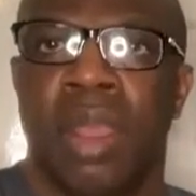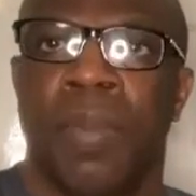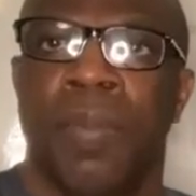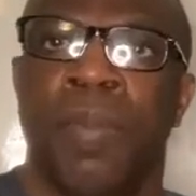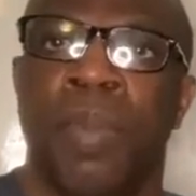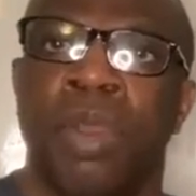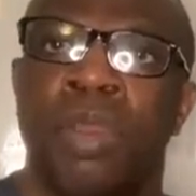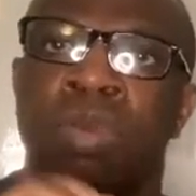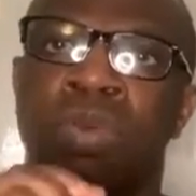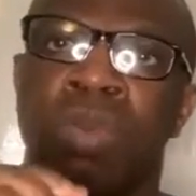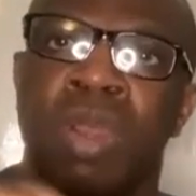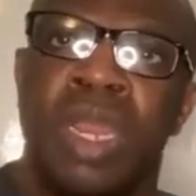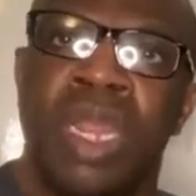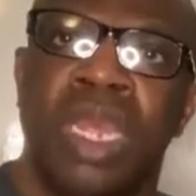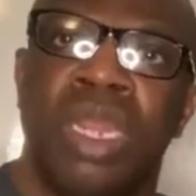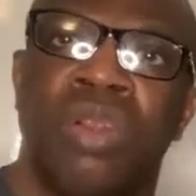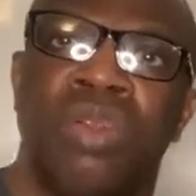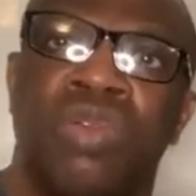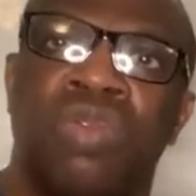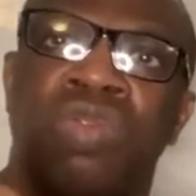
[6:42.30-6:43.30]
But you
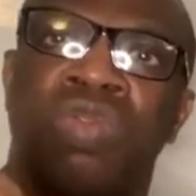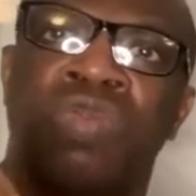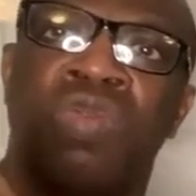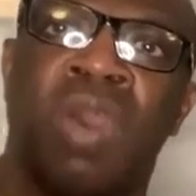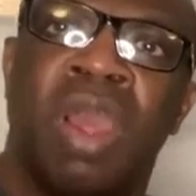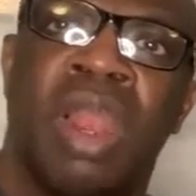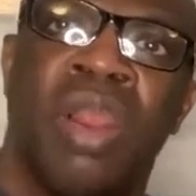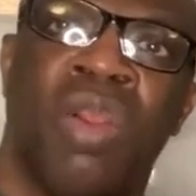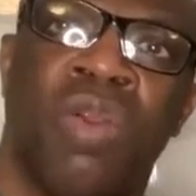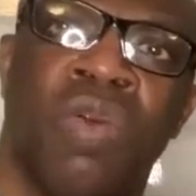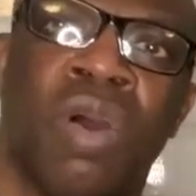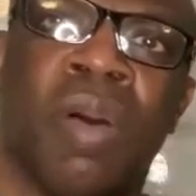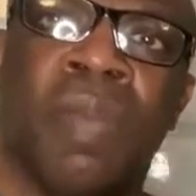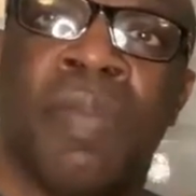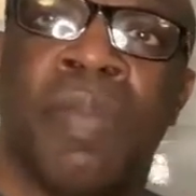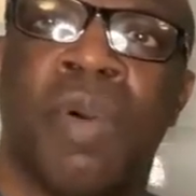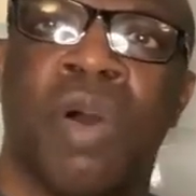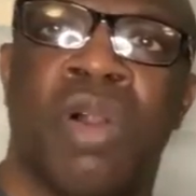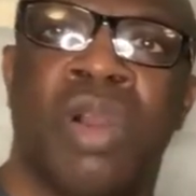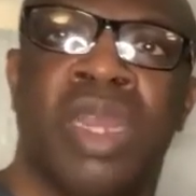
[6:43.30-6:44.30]
need to do a lot
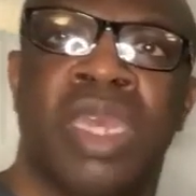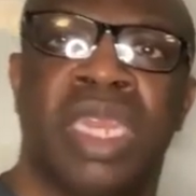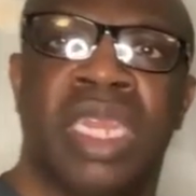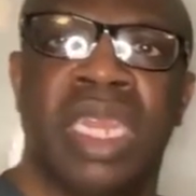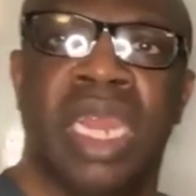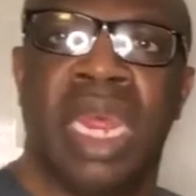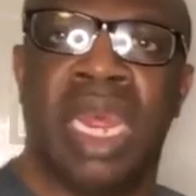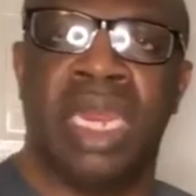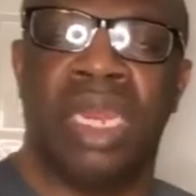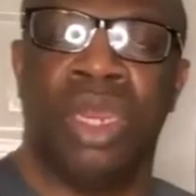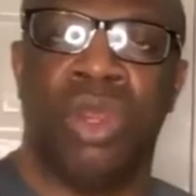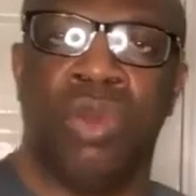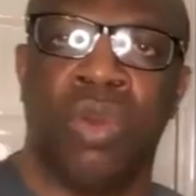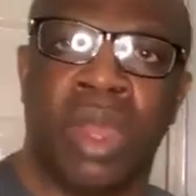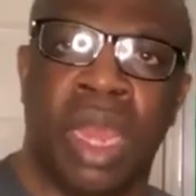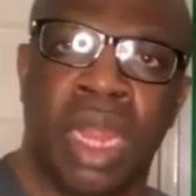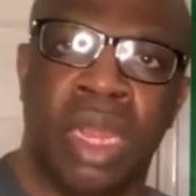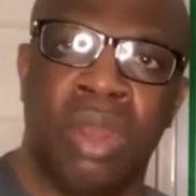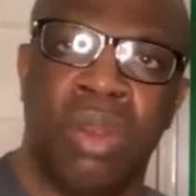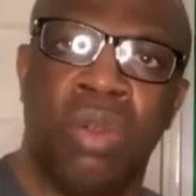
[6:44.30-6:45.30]
more research. You
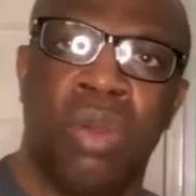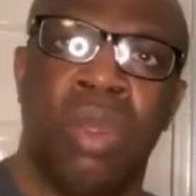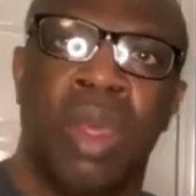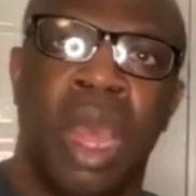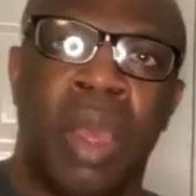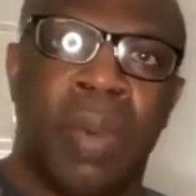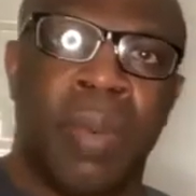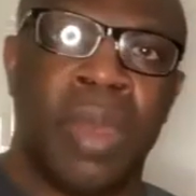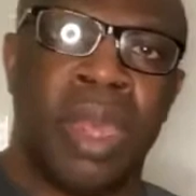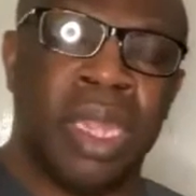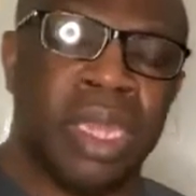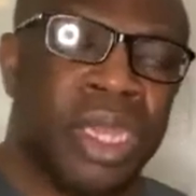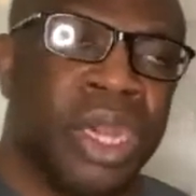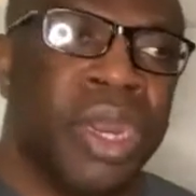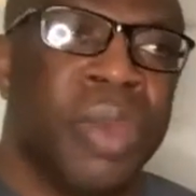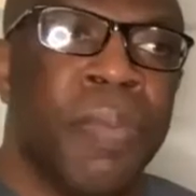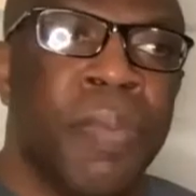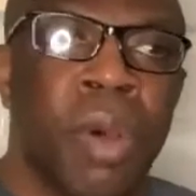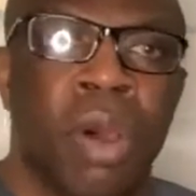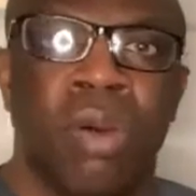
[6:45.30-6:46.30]
can do, it's
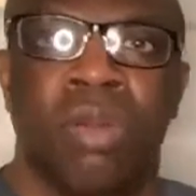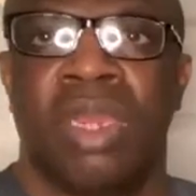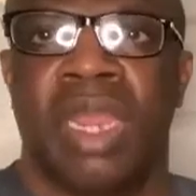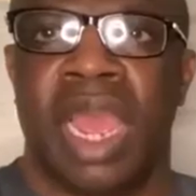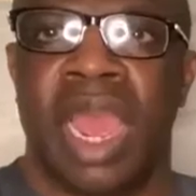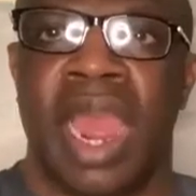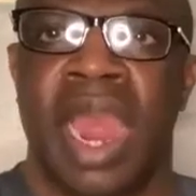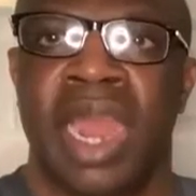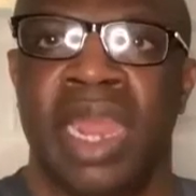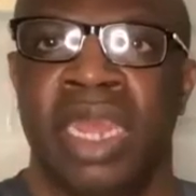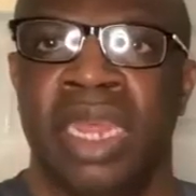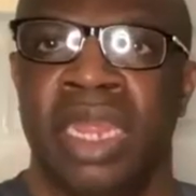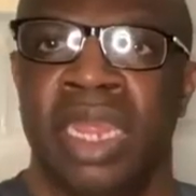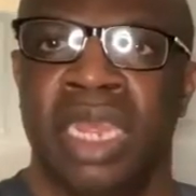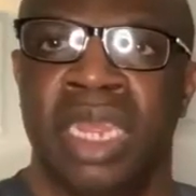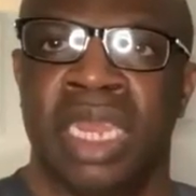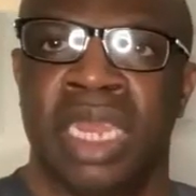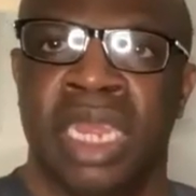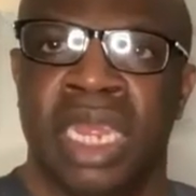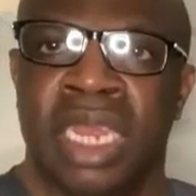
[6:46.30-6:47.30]
remote hiring
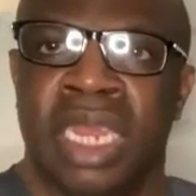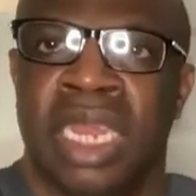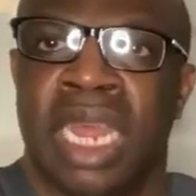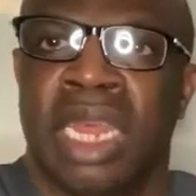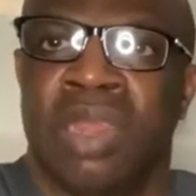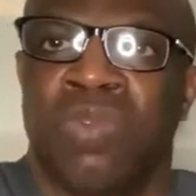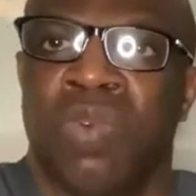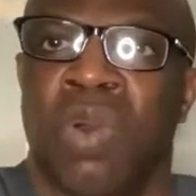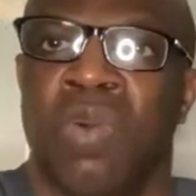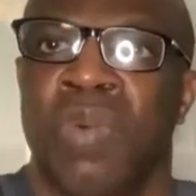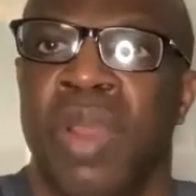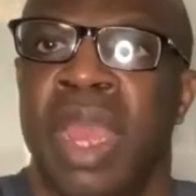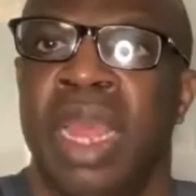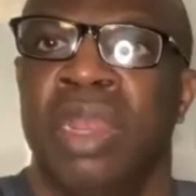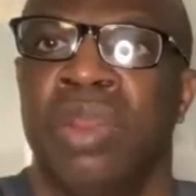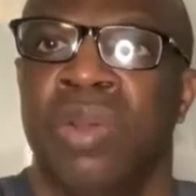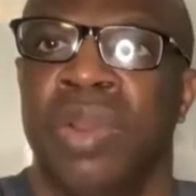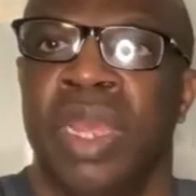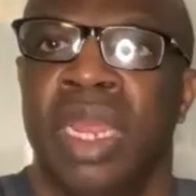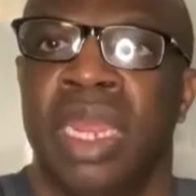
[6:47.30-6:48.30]
these days. That's what we're
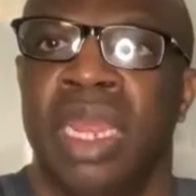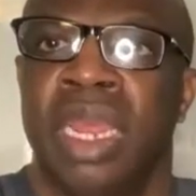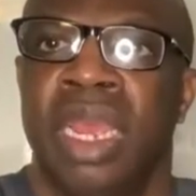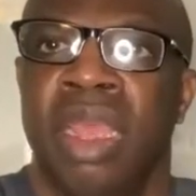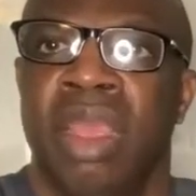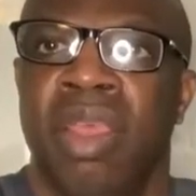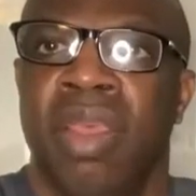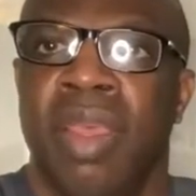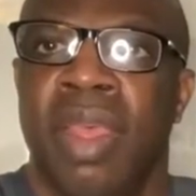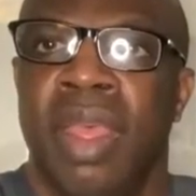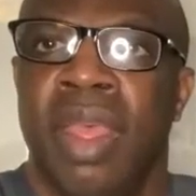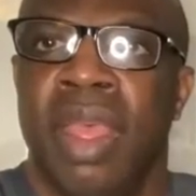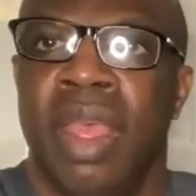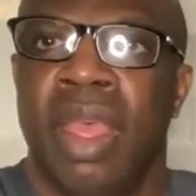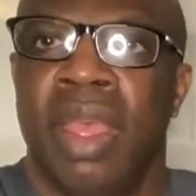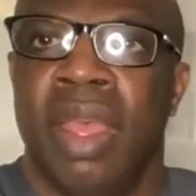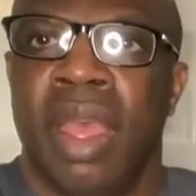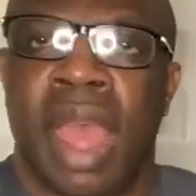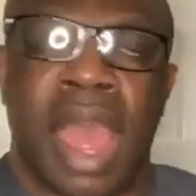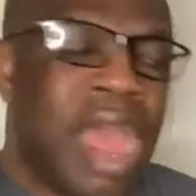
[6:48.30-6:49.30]
doing.
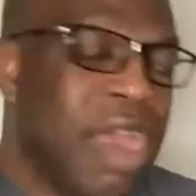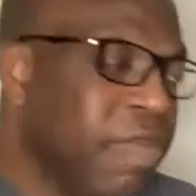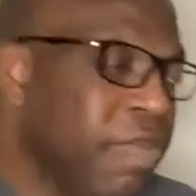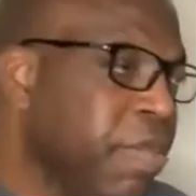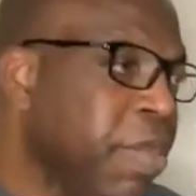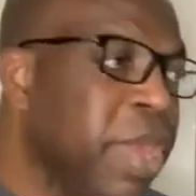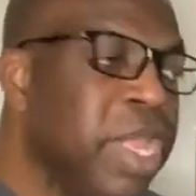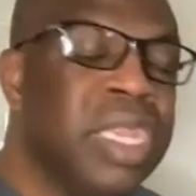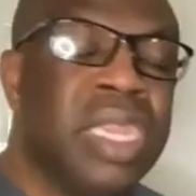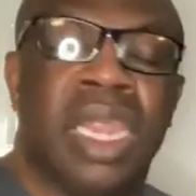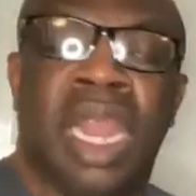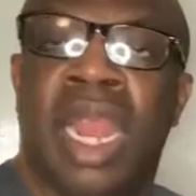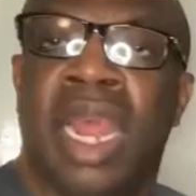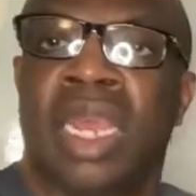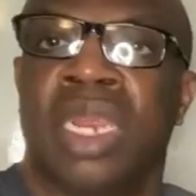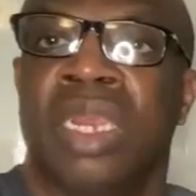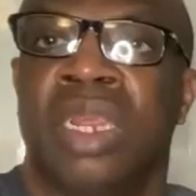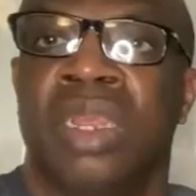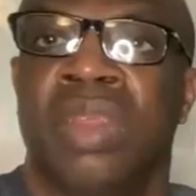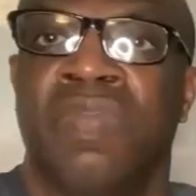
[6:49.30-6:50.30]
I've made
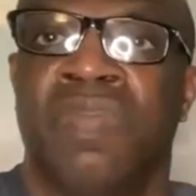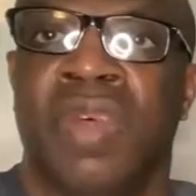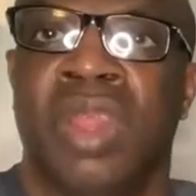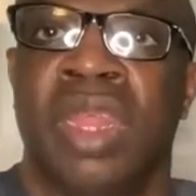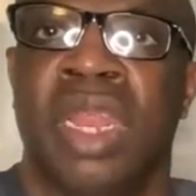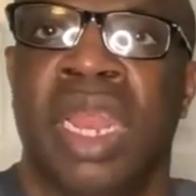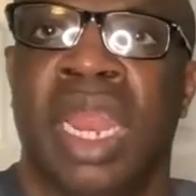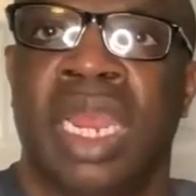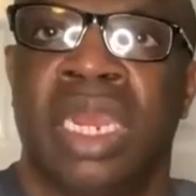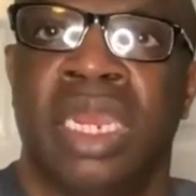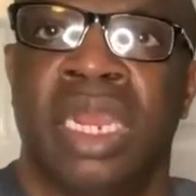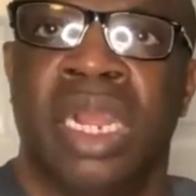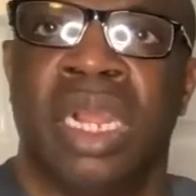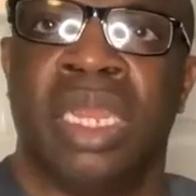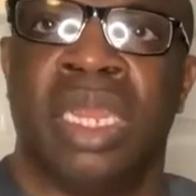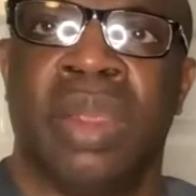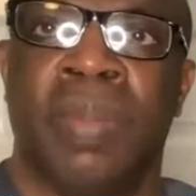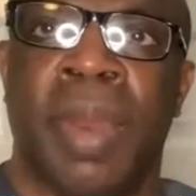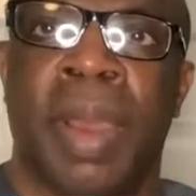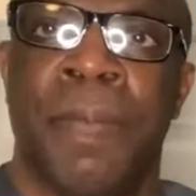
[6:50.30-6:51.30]
selections for the national
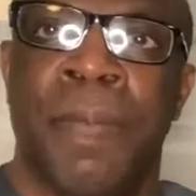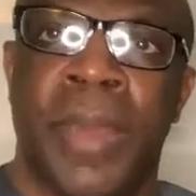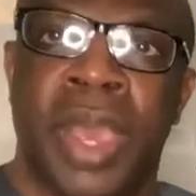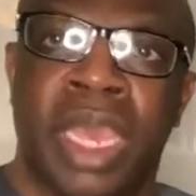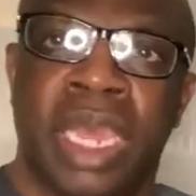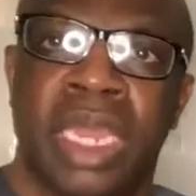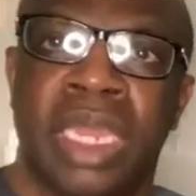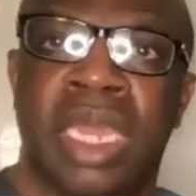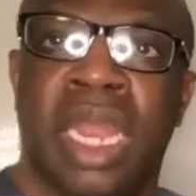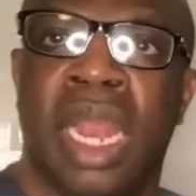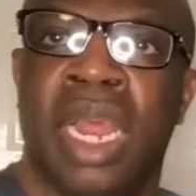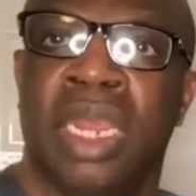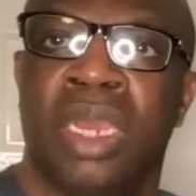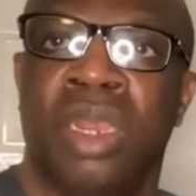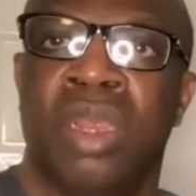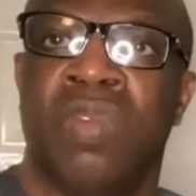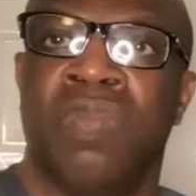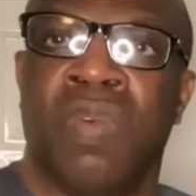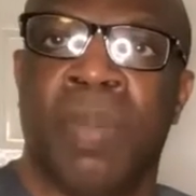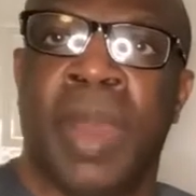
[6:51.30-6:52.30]
team. I'm making
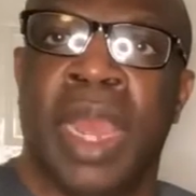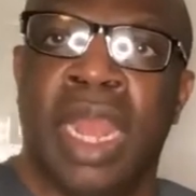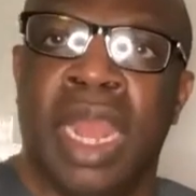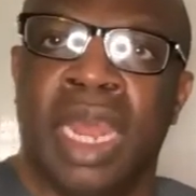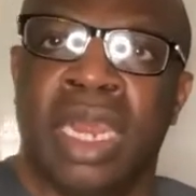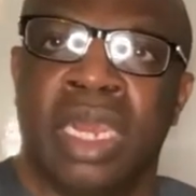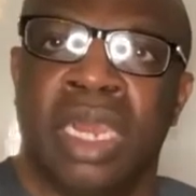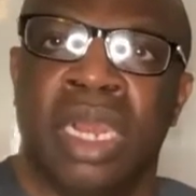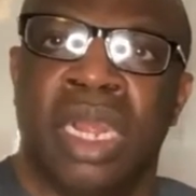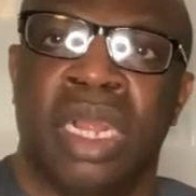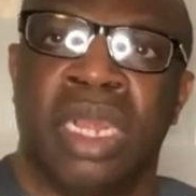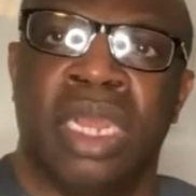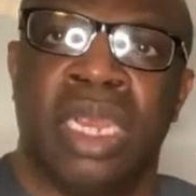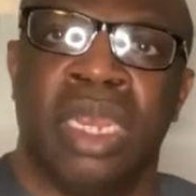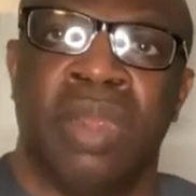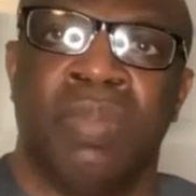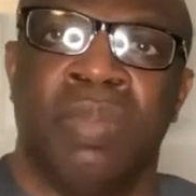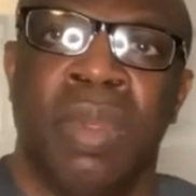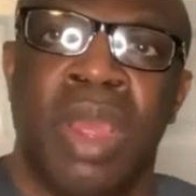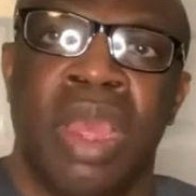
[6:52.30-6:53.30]
selections for my national
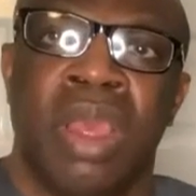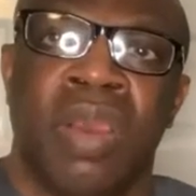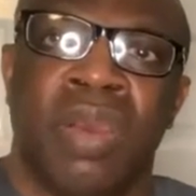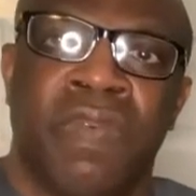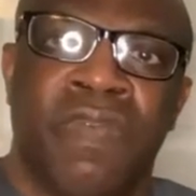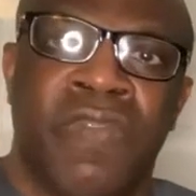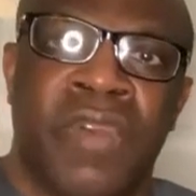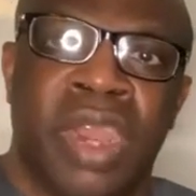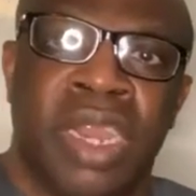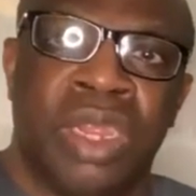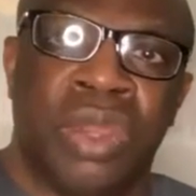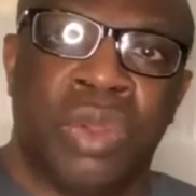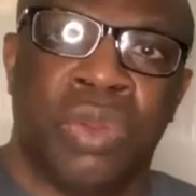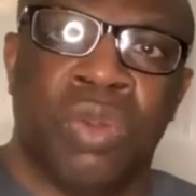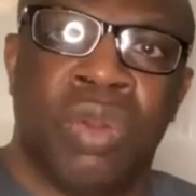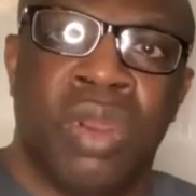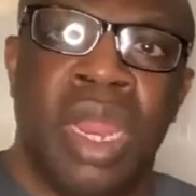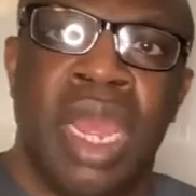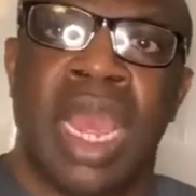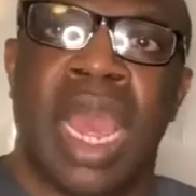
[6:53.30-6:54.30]
team very
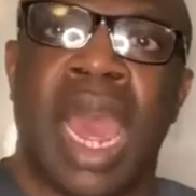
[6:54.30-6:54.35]
soon.